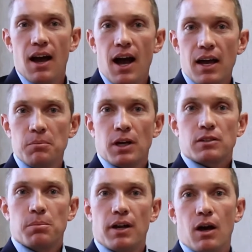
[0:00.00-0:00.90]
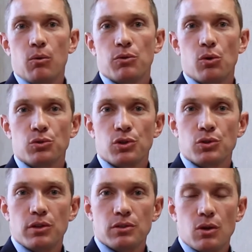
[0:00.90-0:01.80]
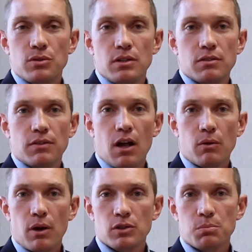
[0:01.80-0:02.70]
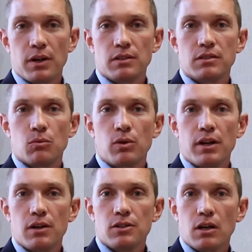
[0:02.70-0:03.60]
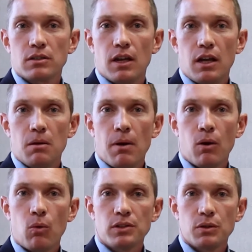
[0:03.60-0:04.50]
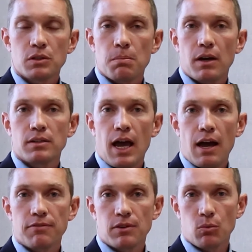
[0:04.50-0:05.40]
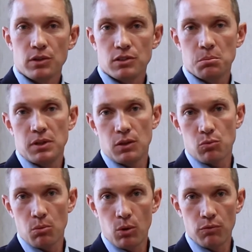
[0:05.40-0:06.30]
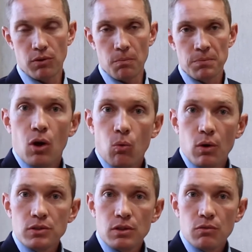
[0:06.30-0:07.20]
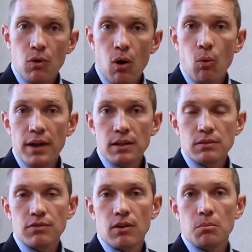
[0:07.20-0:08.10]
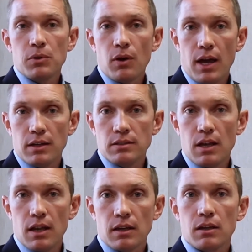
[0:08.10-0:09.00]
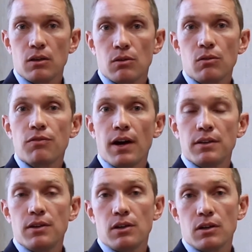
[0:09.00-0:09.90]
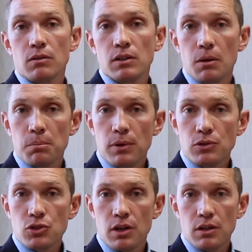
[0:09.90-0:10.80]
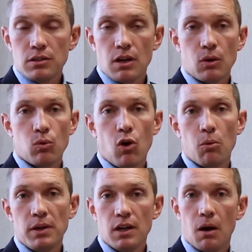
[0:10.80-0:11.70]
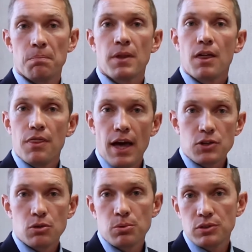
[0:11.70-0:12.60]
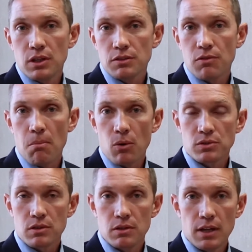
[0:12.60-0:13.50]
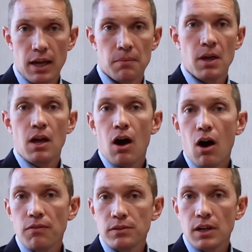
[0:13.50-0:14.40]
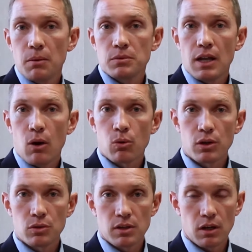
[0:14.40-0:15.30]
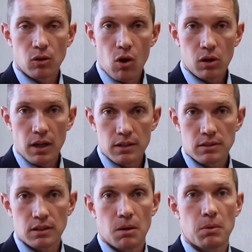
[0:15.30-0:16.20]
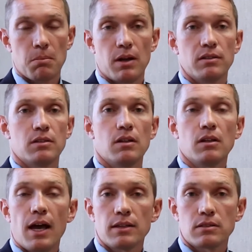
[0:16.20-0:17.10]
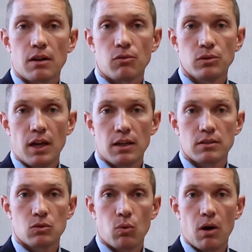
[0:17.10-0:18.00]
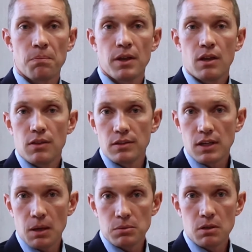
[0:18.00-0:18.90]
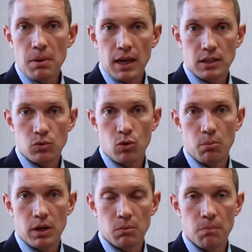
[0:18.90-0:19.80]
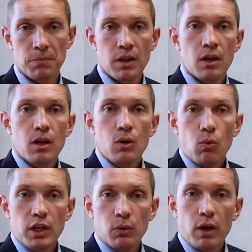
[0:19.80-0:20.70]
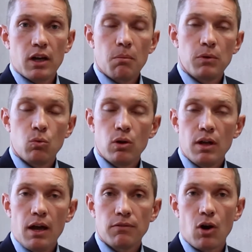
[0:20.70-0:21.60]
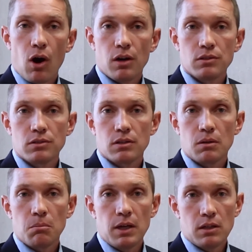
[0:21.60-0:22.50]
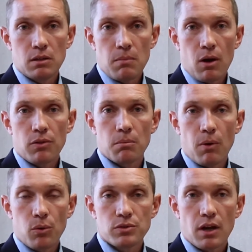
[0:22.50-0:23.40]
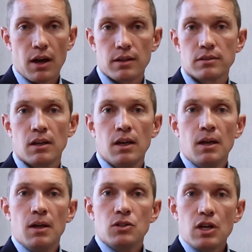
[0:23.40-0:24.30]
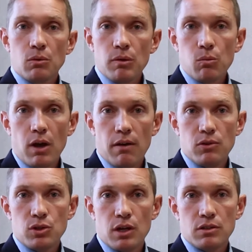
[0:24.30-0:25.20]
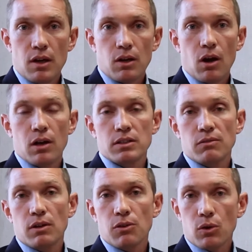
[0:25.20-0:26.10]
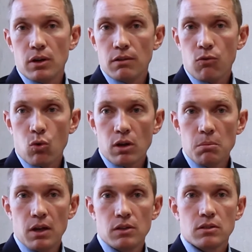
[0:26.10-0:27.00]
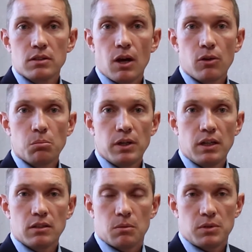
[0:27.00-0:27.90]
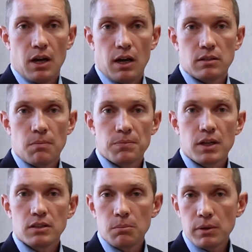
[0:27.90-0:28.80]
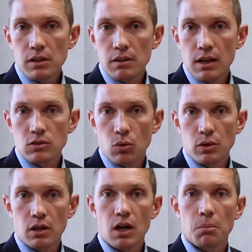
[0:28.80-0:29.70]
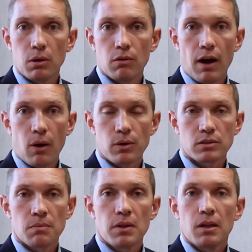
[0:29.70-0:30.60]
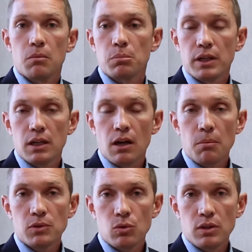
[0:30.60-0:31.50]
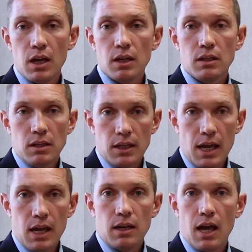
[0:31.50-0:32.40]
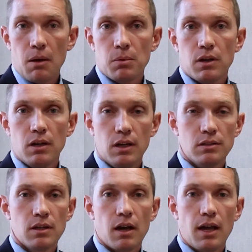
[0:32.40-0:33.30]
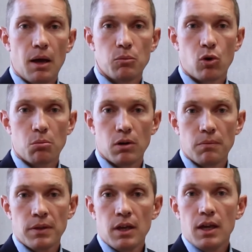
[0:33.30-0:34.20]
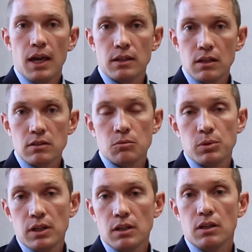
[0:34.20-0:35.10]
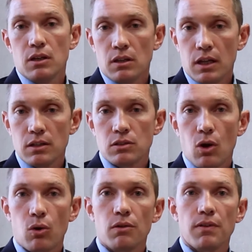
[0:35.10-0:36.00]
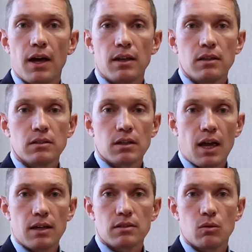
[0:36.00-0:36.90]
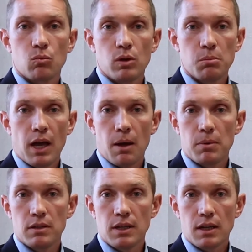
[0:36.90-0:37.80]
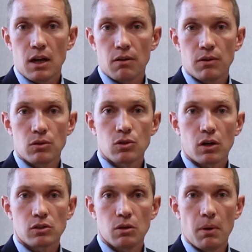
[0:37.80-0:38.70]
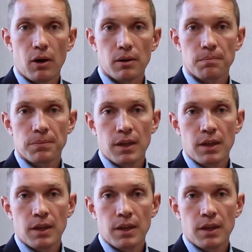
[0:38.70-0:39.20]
Hi, I'm Dr. Pennau with Oral Surgery Associates of Colorado Springs, and we're here to talk today about what to expect after wisdom teeth removal. So once you've awakened from your anesthetic, you'll find that your lip and chin and tongue will all be numb. That should persist for most of the day. Oftentimes now we're using a long-lasting numbing medicine that lasts several days as well. This keeps the pain to a minimum. When you wake up, you will have gauze in your mouth on both sides. Generally, we have you change that gauze every 30 to 40 minutes until the bleeding subsides. Typically, that's only a couple of hours. Bleeding up to a day can happen and is not abnormal. Excessive bleeding, let us know if that is the case, and we'd be happy to take care of you and talk to you about it.